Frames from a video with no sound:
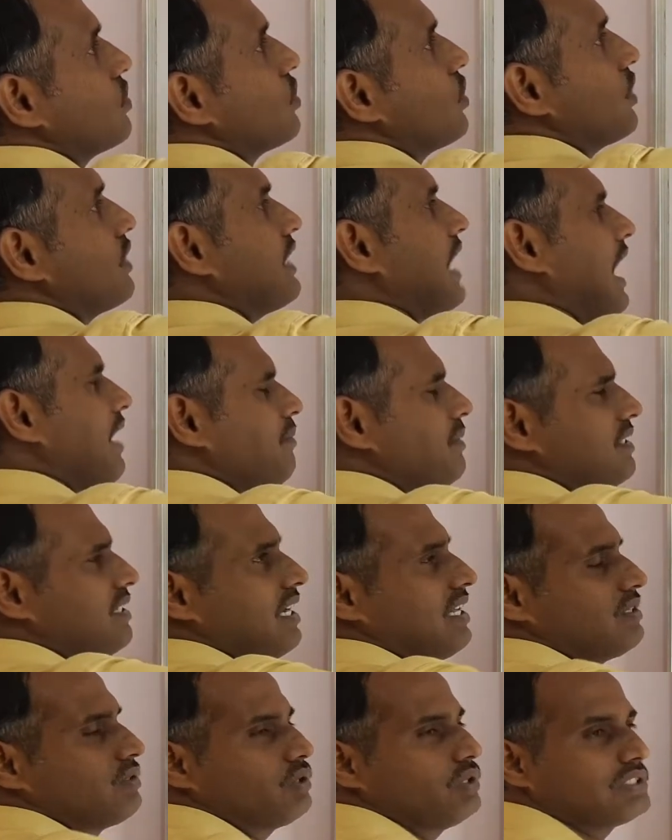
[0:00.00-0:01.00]
so time is
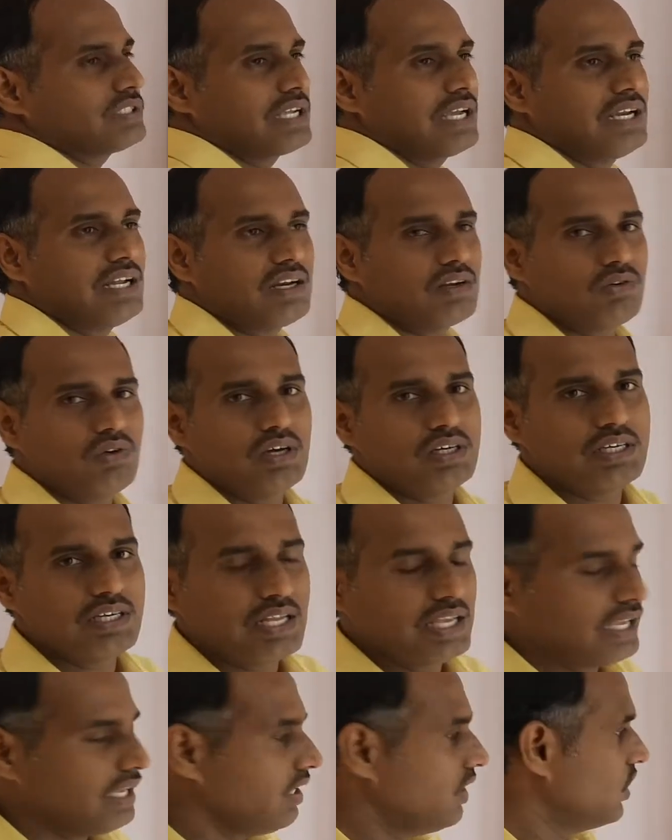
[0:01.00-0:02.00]
also a scalar
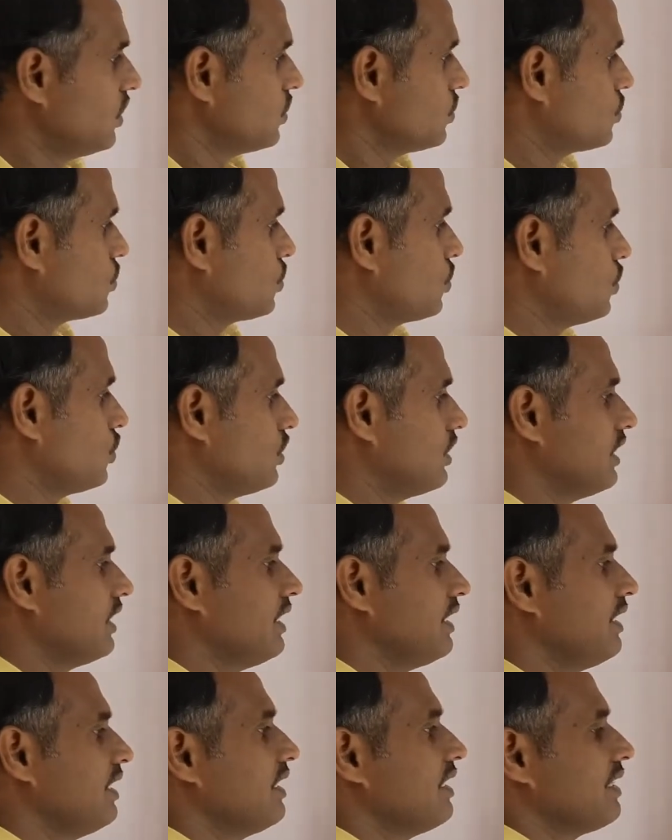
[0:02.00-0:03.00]
quantity, so
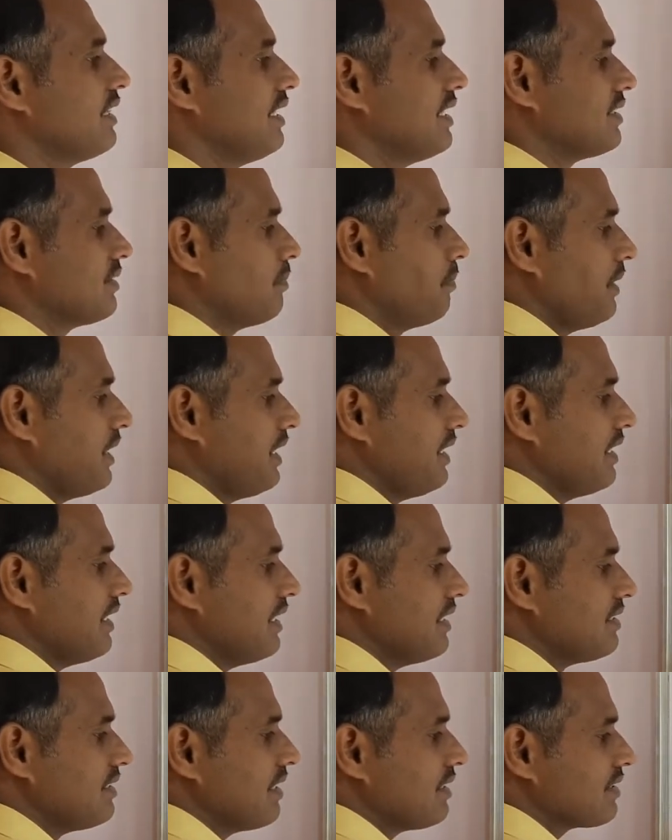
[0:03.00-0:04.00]
that the speed
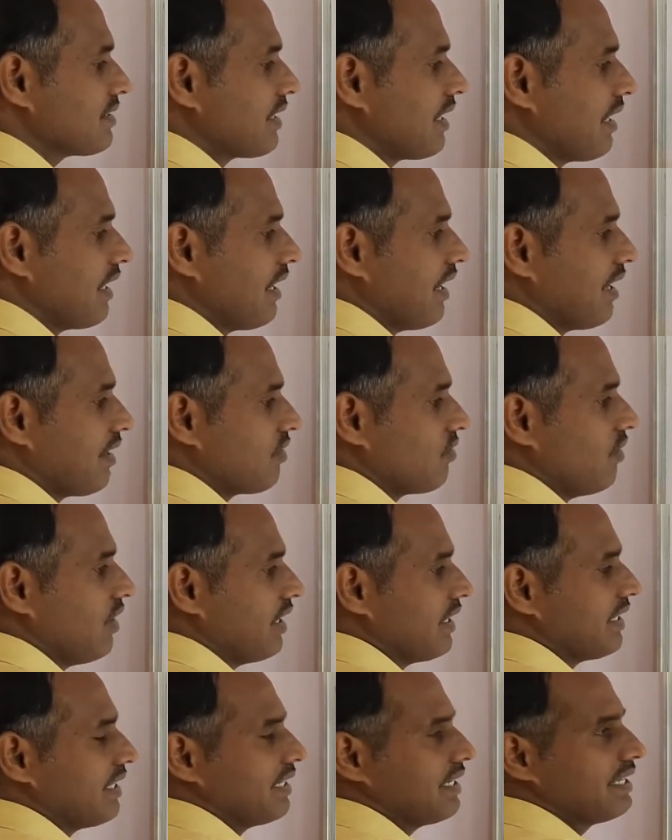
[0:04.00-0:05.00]
is a scalar
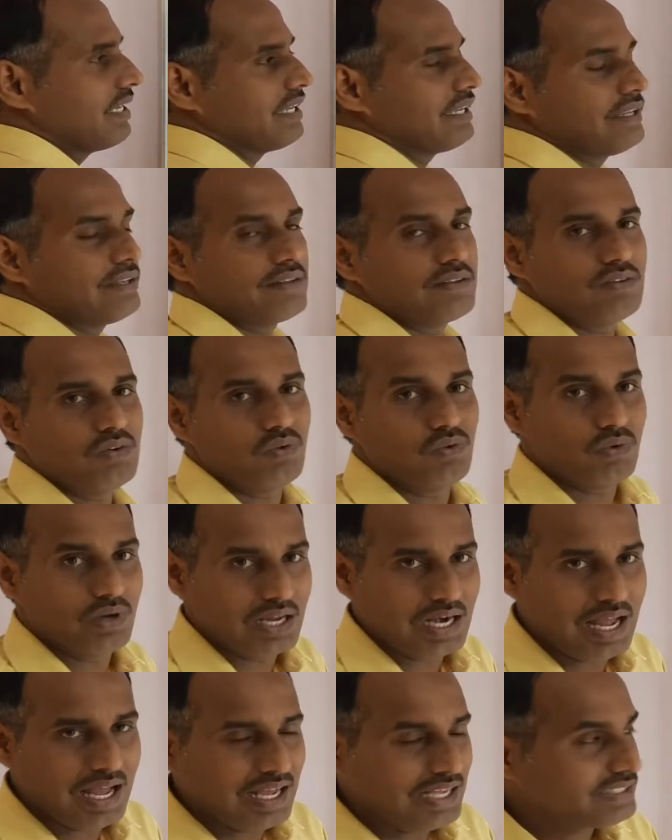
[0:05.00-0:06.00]
quantity.
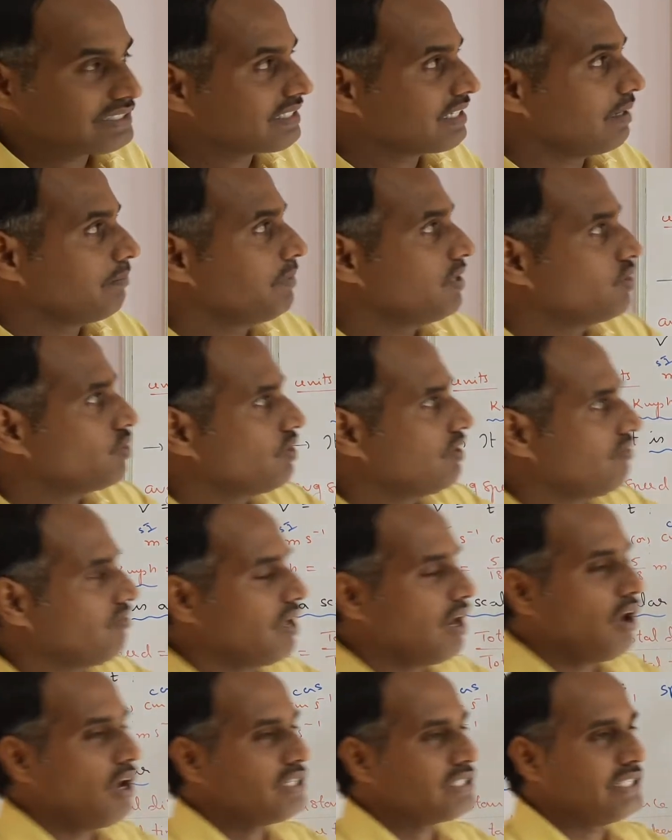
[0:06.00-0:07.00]
Whereas coming to the
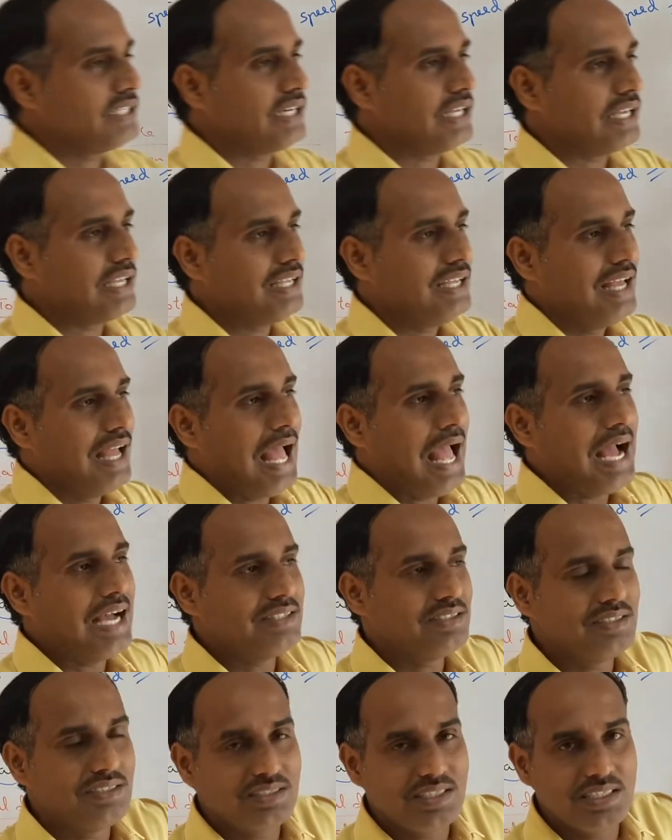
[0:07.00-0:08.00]
velocity, as
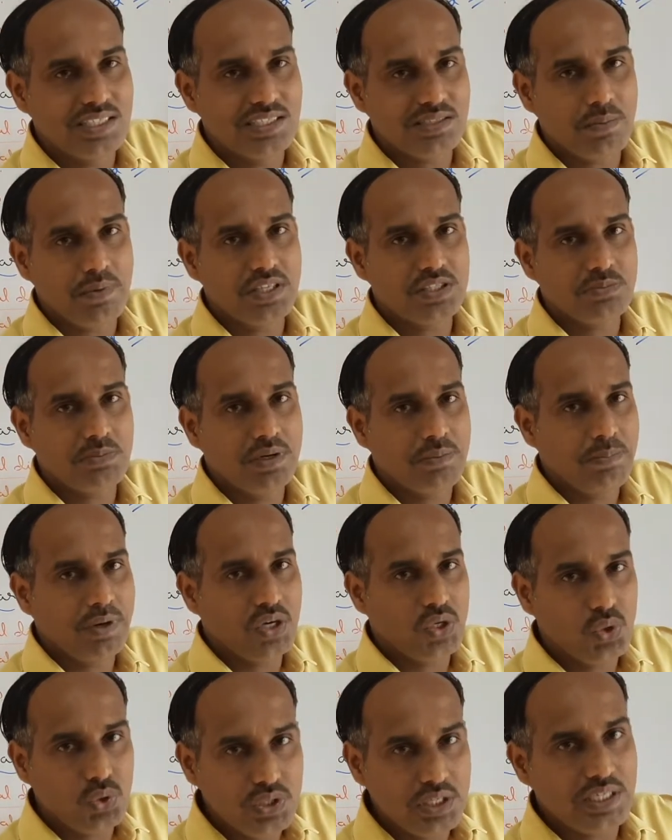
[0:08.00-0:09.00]
it is a displacement per
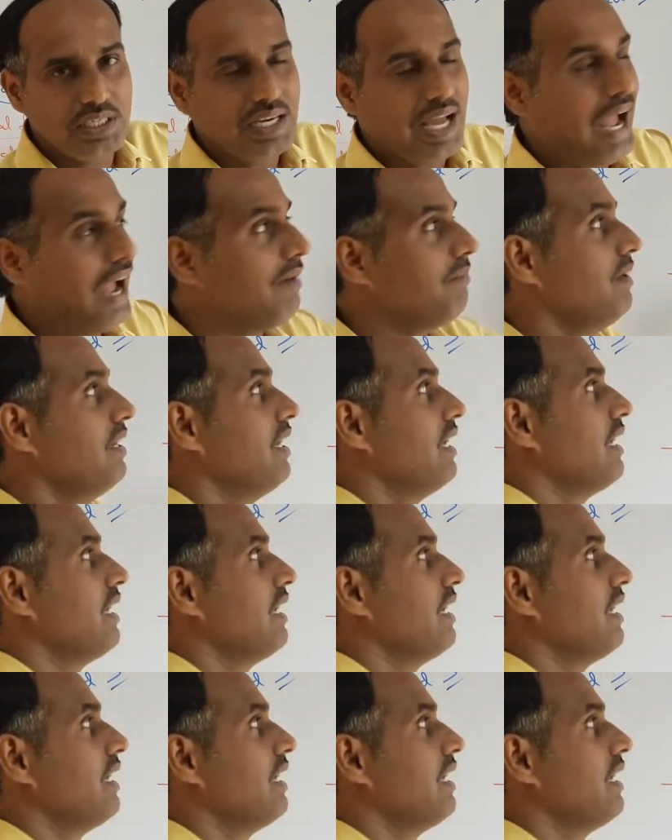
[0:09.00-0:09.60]
unit time,